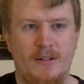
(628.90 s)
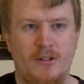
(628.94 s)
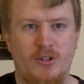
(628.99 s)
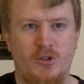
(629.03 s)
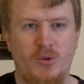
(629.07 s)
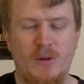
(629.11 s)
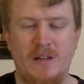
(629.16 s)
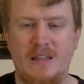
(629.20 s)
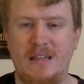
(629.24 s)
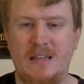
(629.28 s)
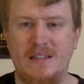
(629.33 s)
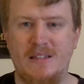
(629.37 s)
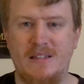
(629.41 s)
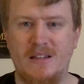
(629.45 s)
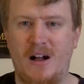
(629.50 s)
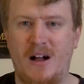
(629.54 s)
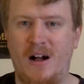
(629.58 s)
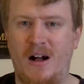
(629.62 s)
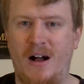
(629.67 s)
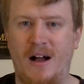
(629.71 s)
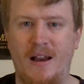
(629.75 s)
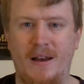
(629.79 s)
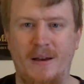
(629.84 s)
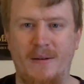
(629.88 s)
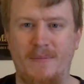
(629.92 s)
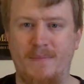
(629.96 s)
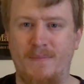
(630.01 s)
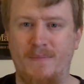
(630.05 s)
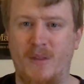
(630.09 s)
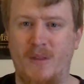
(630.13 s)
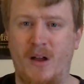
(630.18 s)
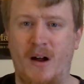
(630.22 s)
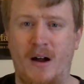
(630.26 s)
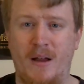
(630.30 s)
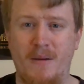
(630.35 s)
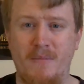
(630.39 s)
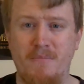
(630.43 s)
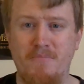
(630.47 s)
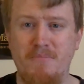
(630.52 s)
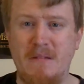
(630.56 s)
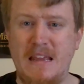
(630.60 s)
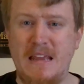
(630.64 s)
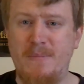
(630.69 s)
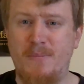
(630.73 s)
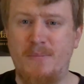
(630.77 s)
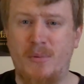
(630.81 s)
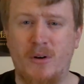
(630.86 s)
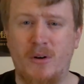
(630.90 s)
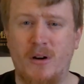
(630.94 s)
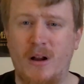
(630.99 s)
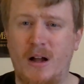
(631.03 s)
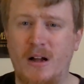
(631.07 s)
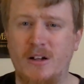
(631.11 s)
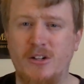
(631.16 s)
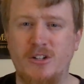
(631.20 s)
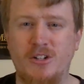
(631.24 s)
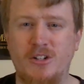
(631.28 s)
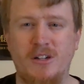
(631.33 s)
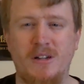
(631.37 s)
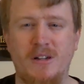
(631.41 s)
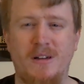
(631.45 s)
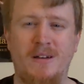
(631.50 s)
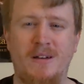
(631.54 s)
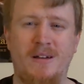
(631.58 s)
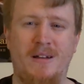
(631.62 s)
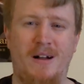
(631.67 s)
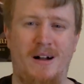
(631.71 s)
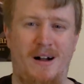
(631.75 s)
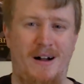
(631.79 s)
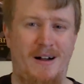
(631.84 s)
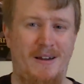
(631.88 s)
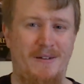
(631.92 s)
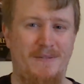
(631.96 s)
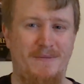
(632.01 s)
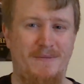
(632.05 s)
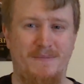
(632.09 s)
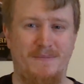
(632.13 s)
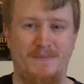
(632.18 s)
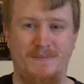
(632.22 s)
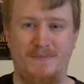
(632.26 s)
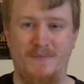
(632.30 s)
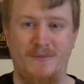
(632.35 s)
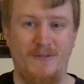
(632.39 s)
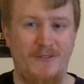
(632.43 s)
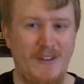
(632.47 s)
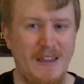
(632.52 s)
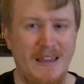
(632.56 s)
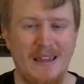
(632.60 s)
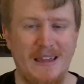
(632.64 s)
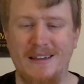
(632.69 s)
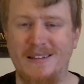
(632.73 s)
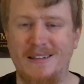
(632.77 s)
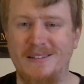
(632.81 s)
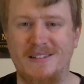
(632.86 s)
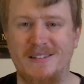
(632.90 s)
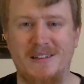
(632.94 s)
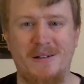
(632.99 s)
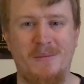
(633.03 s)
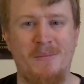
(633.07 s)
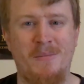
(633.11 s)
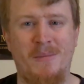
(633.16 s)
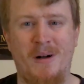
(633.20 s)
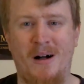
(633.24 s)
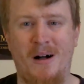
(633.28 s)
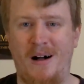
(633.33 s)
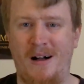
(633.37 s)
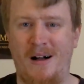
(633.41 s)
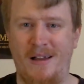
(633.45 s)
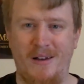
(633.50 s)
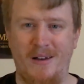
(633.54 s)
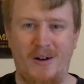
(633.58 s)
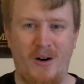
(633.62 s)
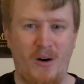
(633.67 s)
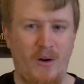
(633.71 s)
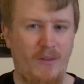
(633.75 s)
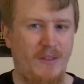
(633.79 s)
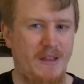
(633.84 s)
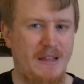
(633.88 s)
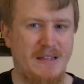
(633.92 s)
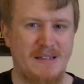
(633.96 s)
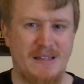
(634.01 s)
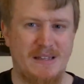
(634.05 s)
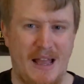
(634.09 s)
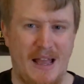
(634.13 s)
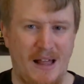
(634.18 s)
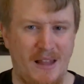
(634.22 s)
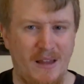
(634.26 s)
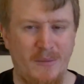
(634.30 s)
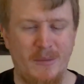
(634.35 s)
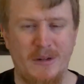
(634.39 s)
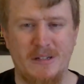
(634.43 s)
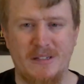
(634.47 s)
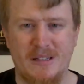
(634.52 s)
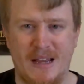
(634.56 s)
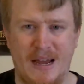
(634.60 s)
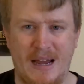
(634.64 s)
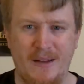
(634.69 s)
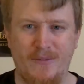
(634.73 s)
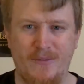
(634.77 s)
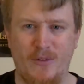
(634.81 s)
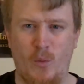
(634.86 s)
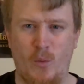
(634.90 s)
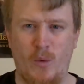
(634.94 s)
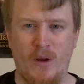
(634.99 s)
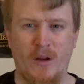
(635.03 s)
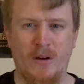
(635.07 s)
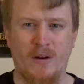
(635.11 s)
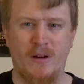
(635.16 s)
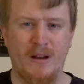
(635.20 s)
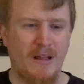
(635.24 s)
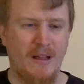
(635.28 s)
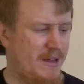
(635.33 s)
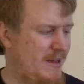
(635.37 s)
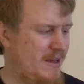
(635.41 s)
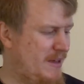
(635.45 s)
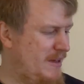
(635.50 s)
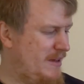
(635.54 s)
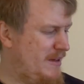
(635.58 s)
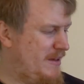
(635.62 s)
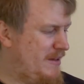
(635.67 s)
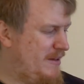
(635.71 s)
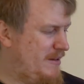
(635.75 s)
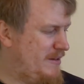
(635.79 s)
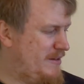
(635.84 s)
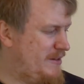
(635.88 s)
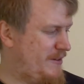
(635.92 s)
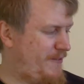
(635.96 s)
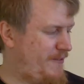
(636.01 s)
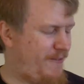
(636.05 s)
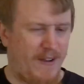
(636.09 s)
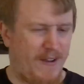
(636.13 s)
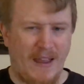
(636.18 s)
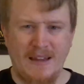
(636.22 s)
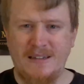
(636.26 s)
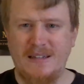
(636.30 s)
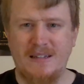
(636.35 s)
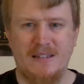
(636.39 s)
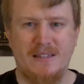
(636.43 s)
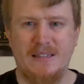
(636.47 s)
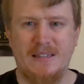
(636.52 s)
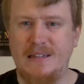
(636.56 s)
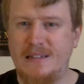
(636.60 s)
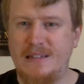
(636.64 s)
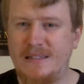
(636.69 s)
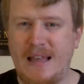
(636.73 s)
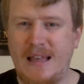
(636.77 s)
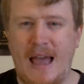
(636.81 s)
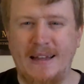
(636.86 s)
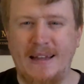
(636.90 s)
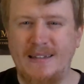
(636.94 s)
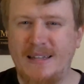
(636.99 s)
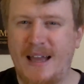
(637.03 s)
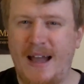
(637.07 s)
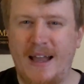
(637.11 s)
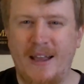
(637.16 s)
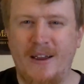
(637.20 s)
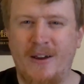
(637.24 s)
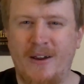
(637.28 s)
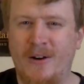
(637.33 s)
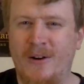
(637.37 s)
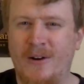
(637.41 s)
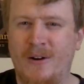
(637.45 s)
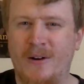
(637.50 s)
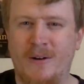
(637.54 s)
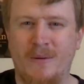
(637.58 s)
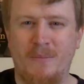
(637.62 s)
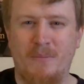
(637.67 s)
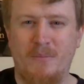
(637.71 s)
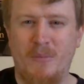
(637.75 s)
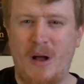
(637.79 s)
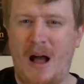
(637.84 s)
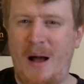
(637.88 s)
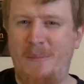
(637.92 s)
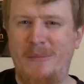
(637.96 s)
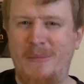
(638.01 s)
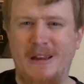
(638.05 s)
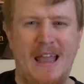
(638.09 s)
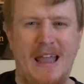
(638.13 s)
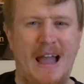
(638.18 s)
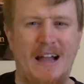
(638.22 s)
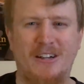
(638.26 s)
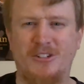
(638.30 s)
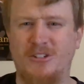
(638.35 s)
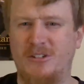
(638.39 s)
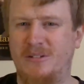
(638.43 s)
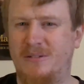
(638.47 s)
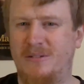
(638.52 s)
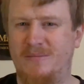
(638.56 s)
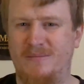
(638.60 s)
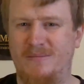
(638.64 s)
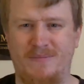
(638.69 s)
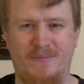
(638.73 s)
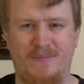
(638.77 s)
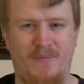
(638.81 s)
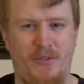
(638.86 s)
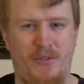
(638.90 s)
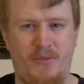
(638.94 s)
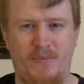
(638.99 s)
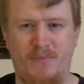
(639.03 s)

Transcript: treatise on meat production, on veganism, on all these elements, kind of a weird fantasy, satire, comedy, action,